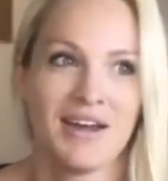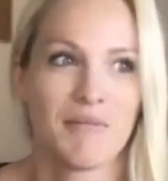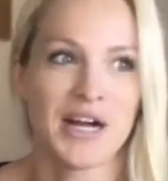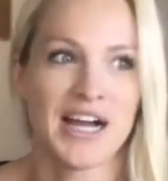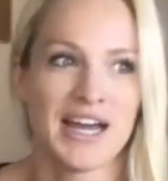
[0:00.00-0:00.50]

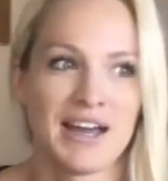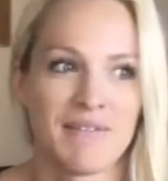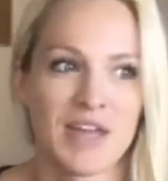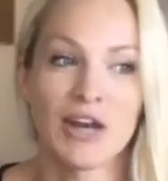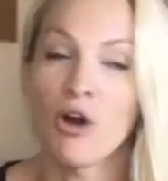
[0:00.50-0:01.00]
But
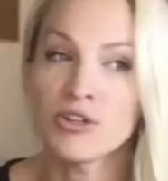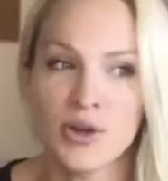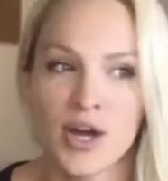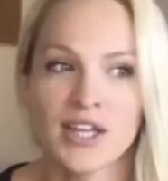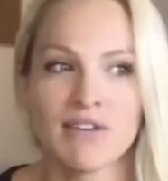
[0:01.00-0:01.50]
and also
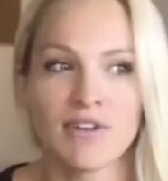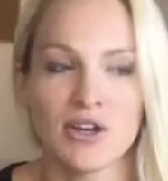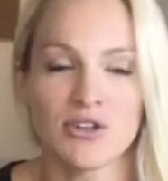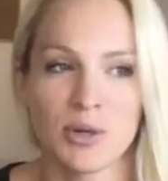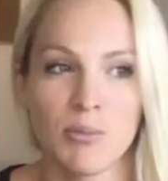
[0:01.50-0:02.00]
I think
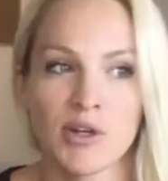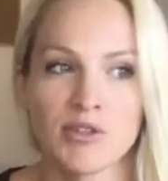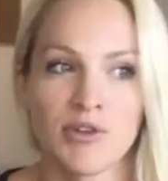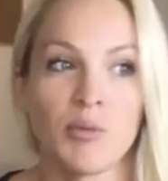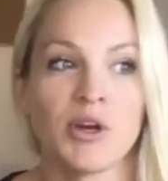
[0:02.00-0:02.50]
videos are
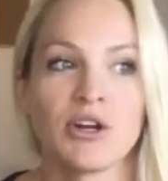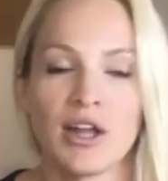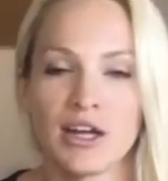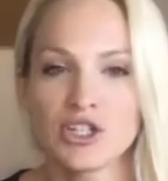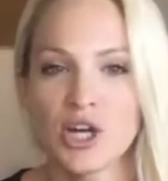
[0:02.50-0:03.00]
important for when you're
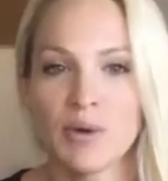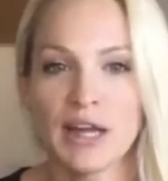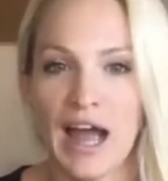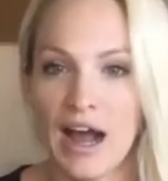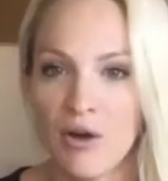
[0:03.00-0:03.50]
like showing a
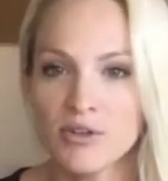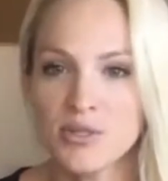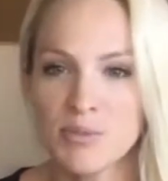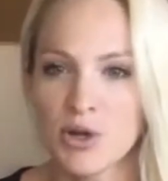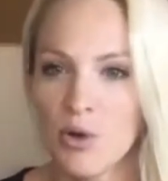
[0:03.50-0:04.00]
house,
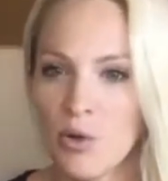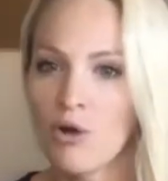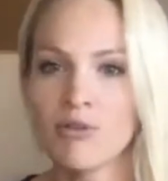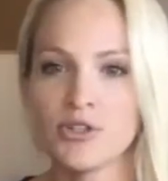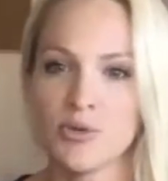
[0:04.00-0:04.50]
but don't
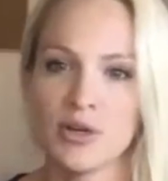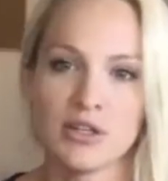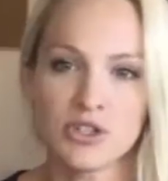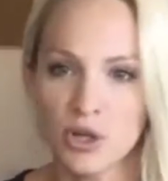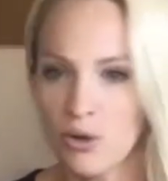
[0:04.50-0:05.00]
overdo it and
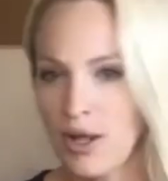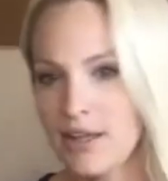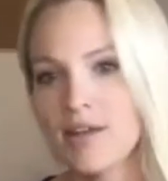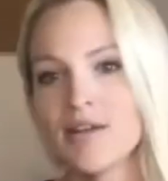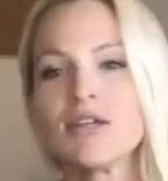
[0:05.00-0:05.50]
show like
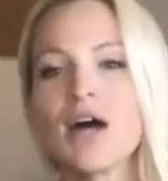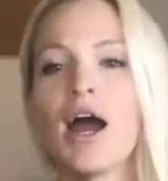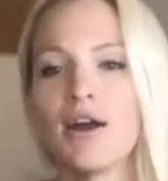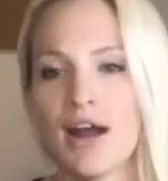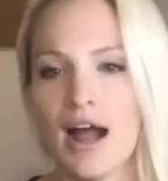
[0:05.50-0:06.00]
the
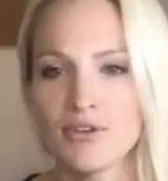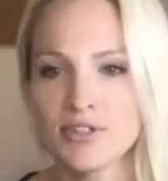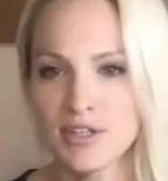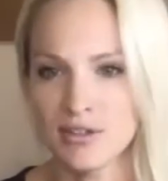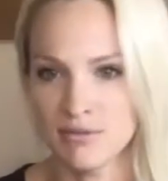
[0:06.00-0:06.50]
entire house
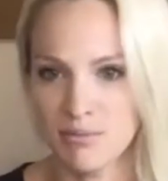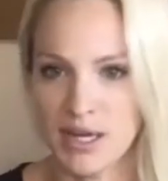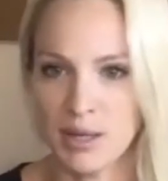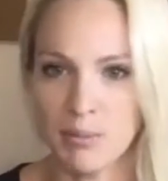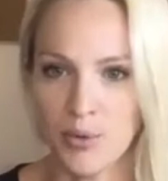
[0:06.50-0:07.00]
and make
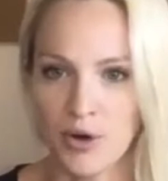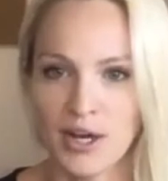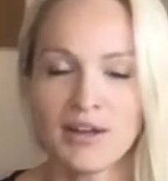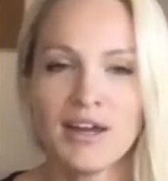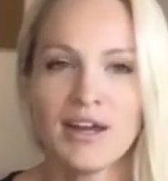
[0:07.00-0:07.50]
right. it
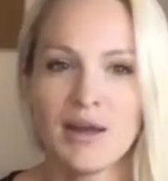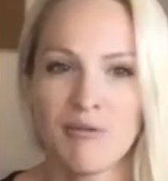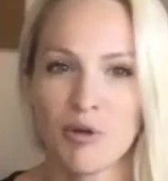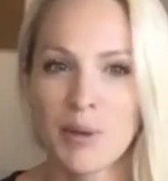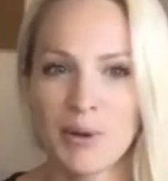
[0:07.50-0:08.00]
boring.
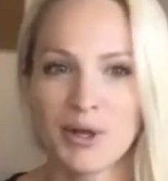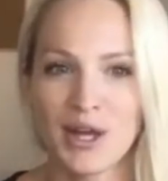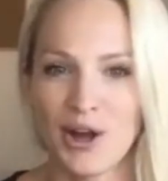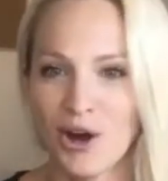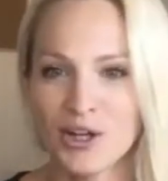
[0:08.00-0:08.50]
Remember
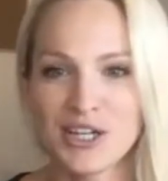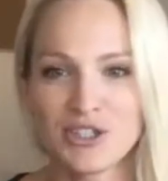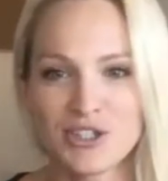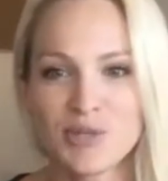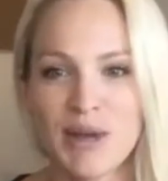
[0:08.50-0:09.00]
that our
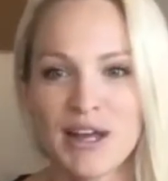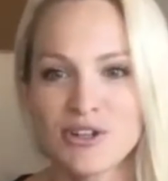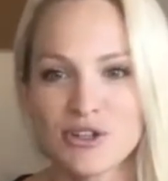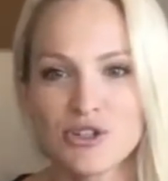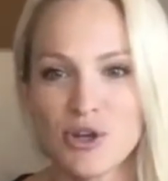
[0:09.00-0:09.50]
attention spans
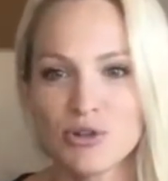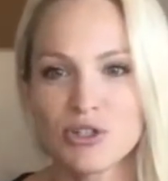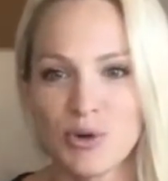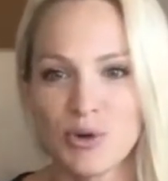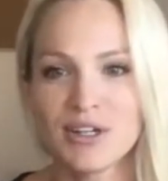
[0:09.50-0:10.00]
are so
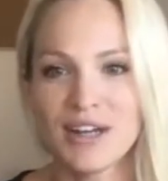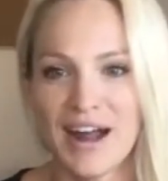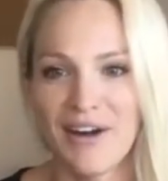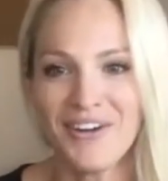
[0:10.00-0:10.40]
short now.